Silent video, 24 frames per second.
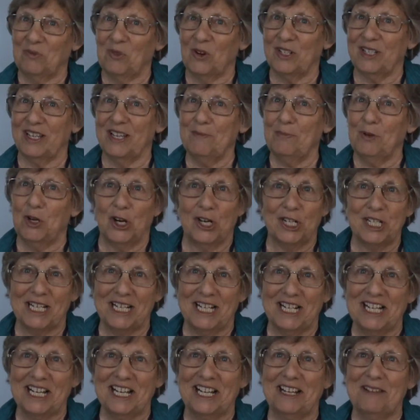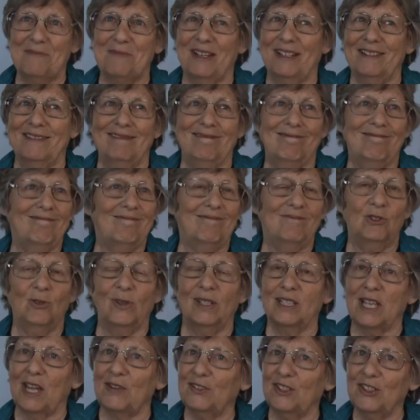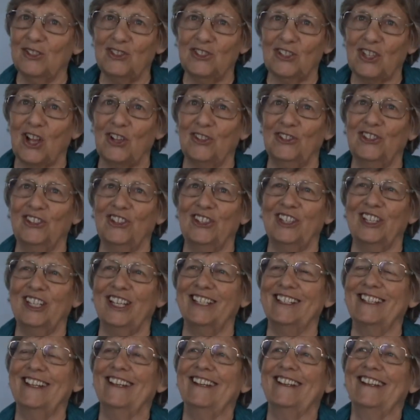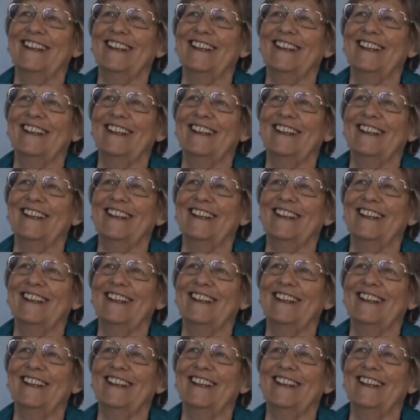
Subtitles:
working part-time and doing a lot of consulting and